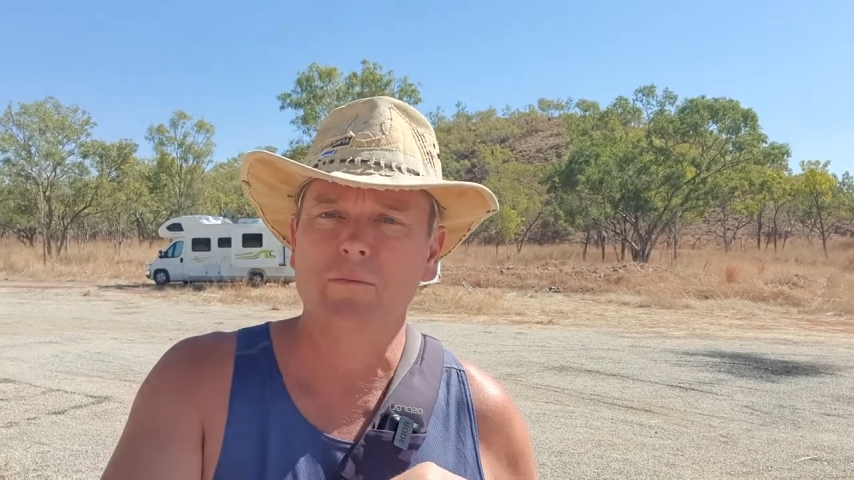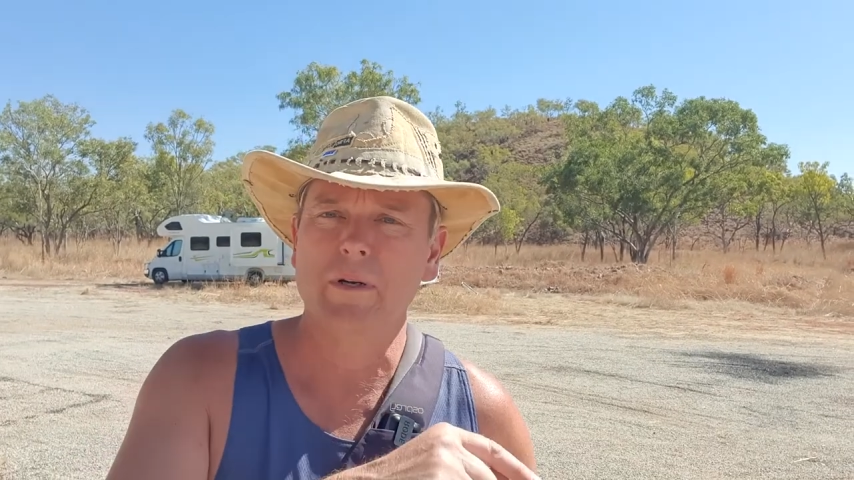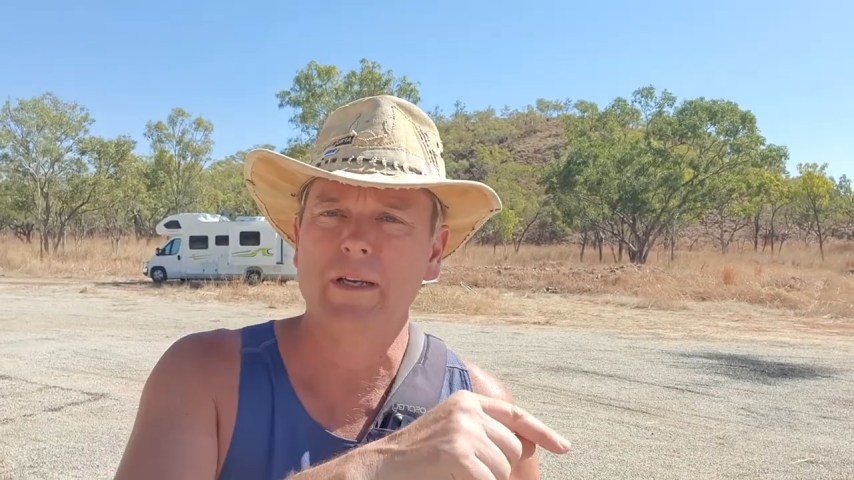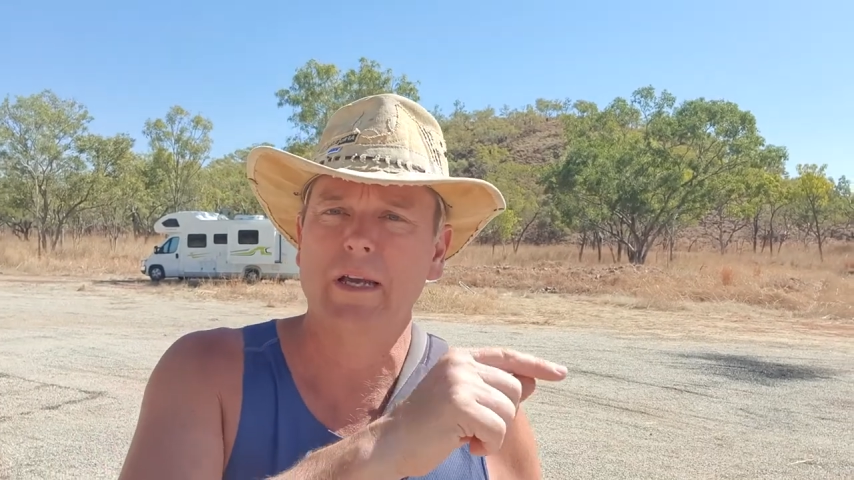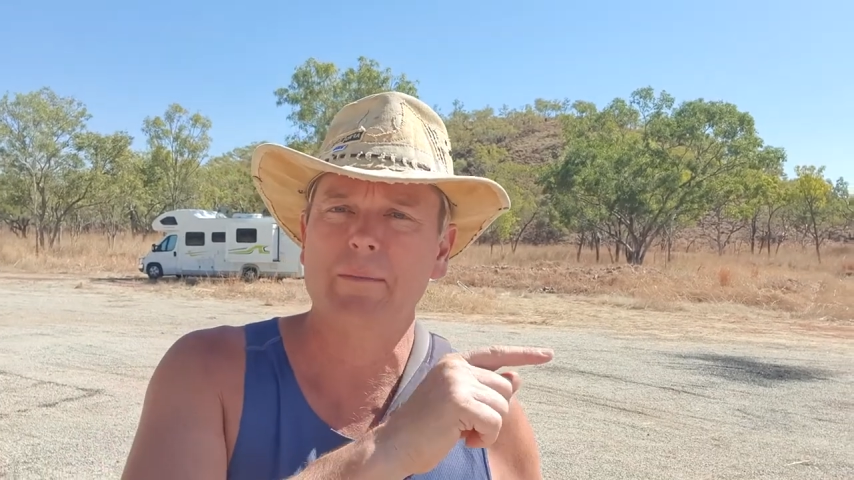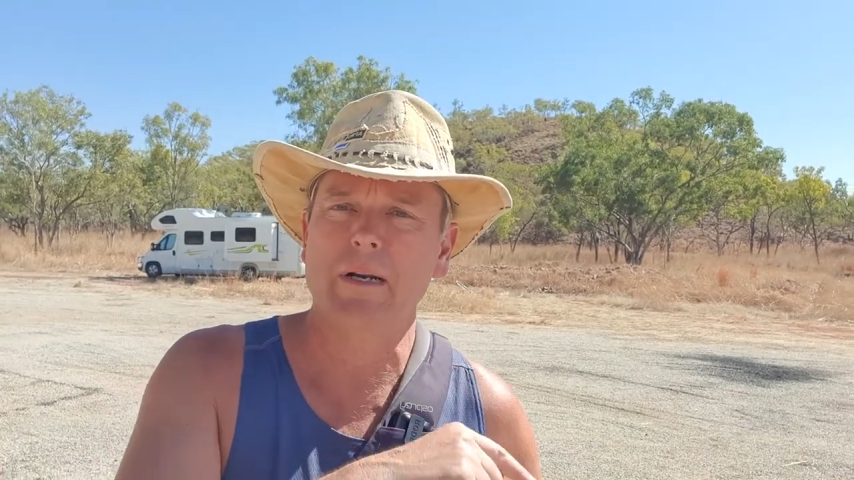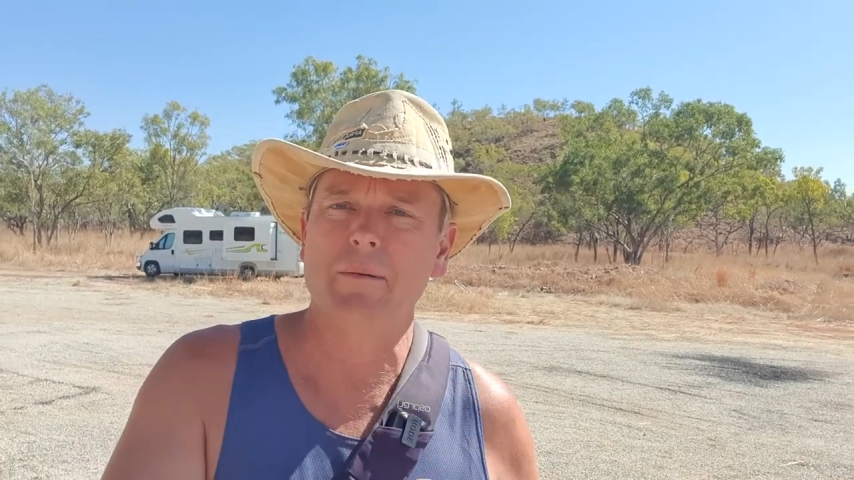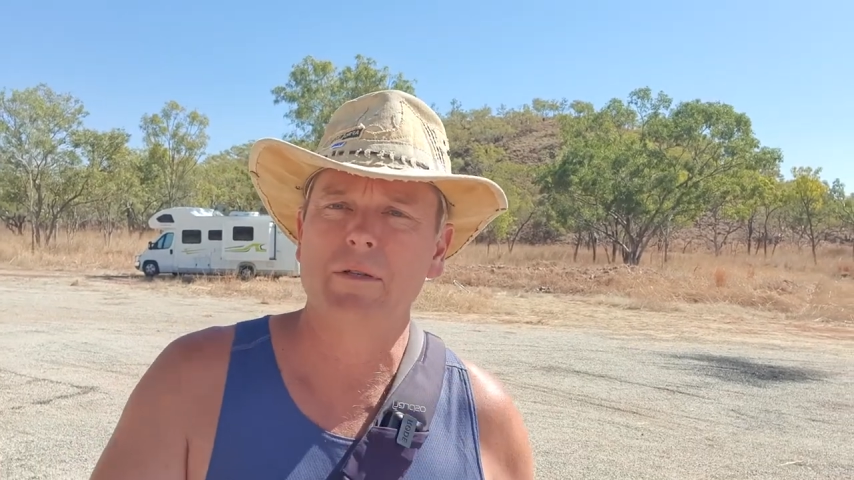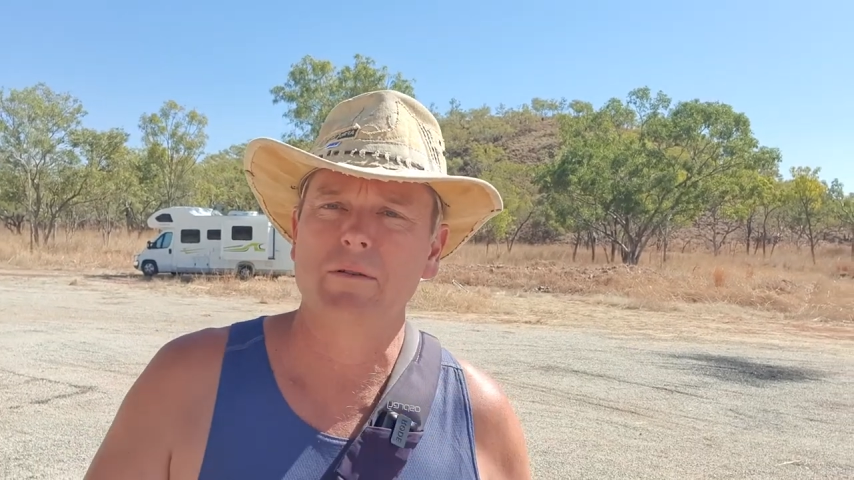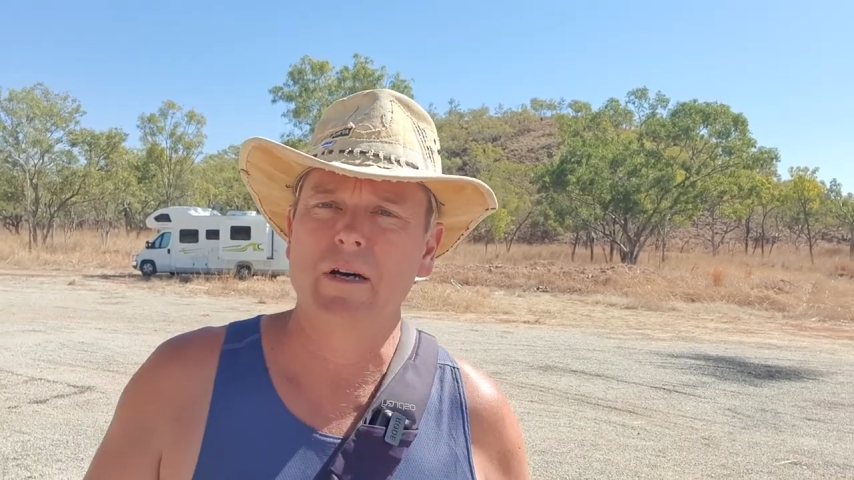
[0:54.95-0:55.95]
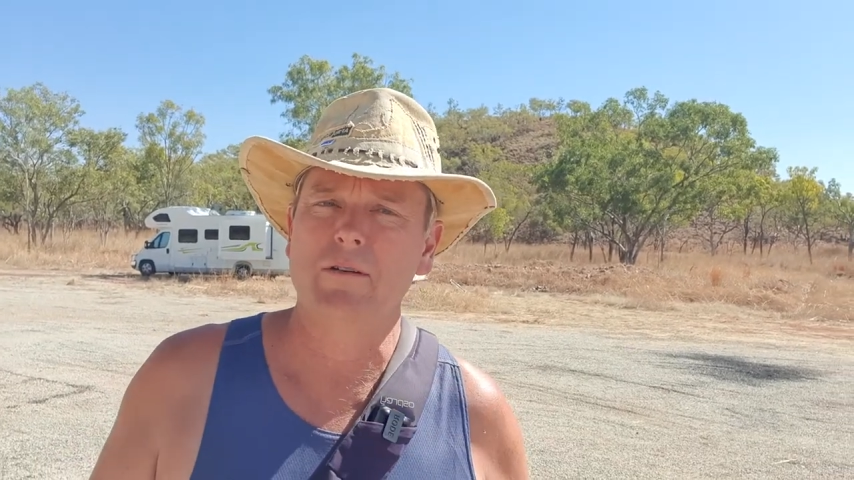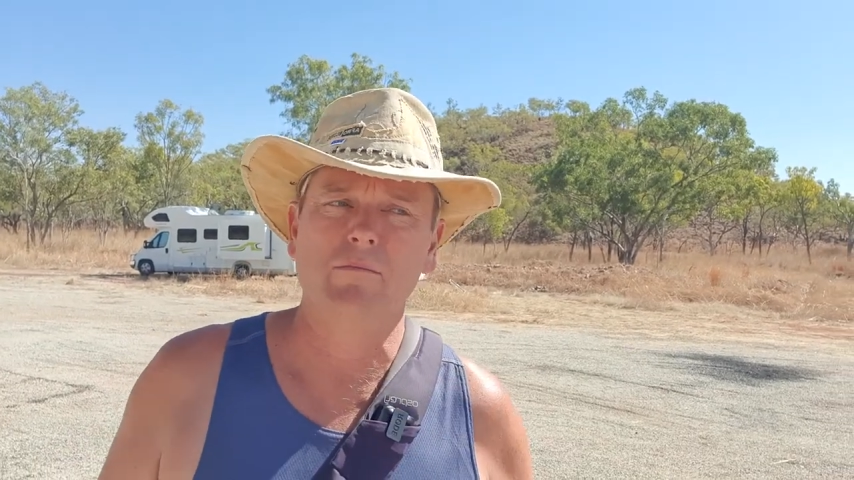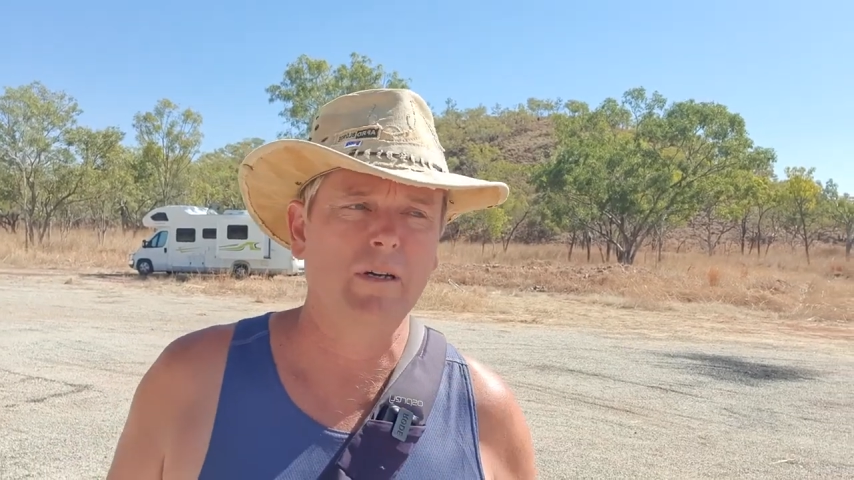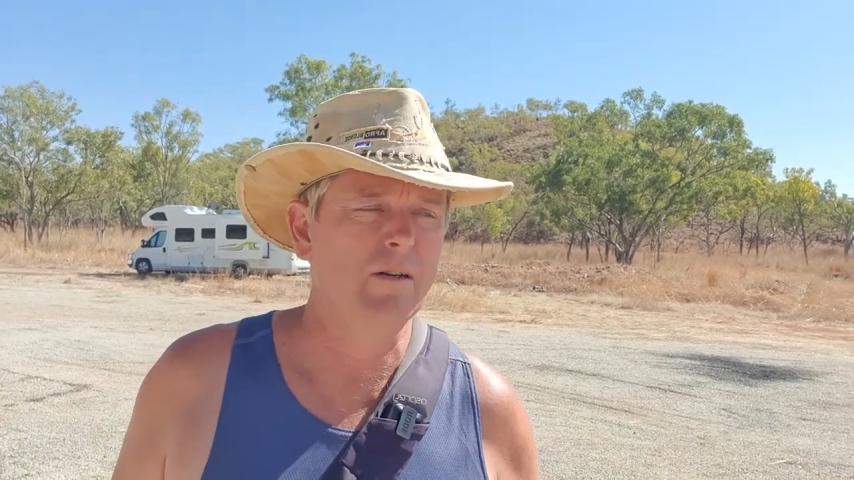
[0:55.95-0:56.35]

and where you're coming up to, how